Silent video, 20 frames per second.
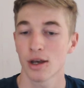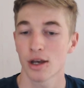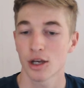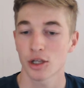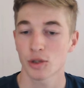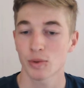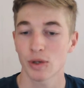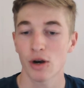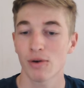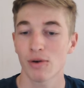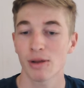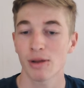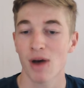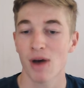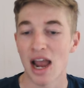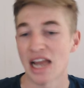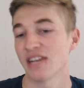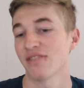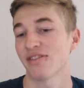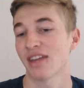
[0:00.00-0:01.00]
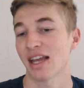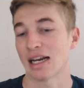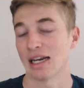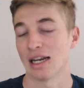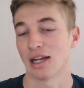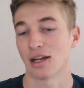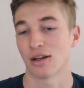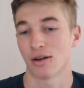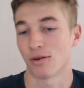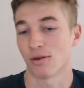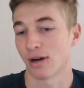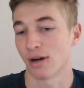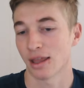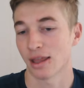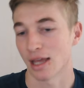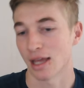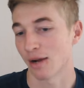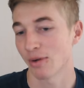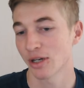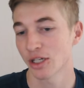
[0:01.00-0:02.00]
So we don't really mind if they click or
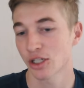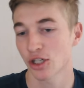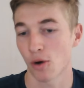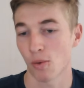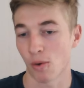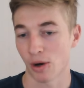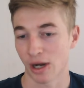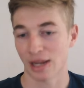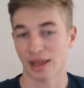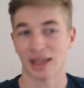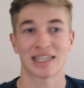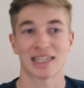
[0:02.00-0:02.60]
anything. We just don't want anything to